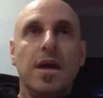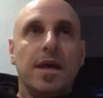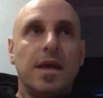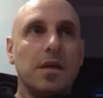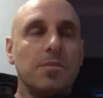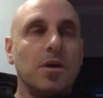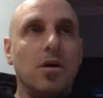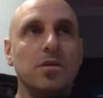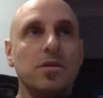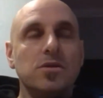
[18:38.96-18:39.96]
getting a bit
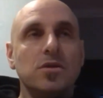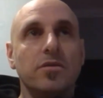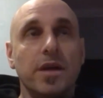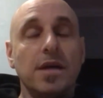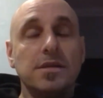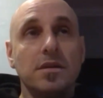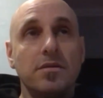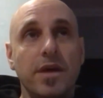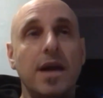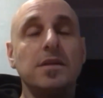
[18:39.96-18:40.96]
older, you start realizing the
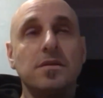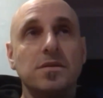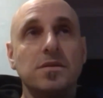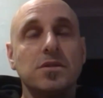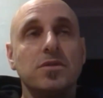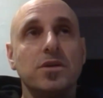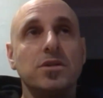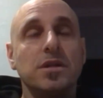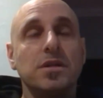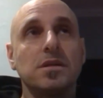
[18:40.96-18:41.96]
reality of the
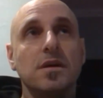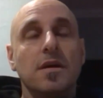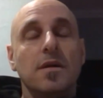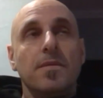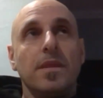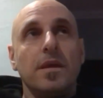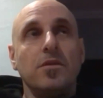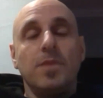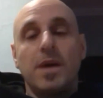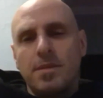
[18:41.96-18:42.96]
situation is
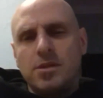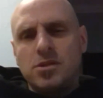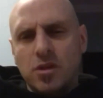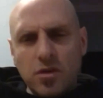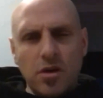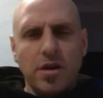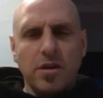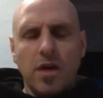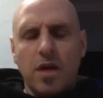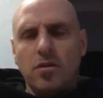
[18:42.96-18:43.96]
you become insecure,
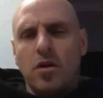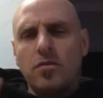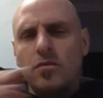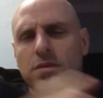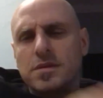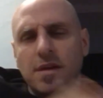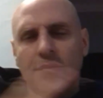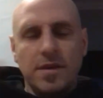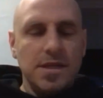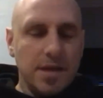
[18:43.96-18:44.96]
and you go through all the stuff
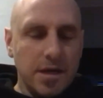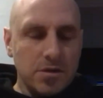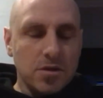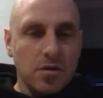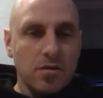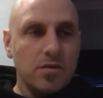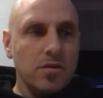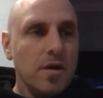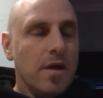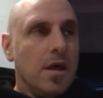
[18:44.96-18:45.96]
that teenagers go through.
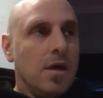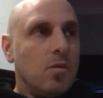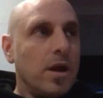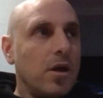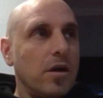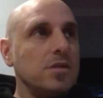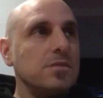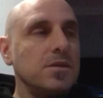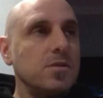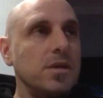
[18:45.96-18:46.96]
When I got into
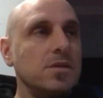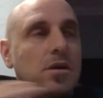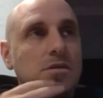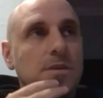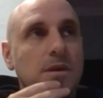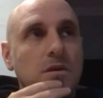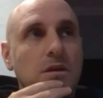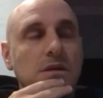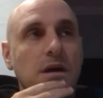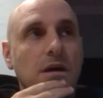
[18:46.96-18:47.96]
my 20s, got into my 30s,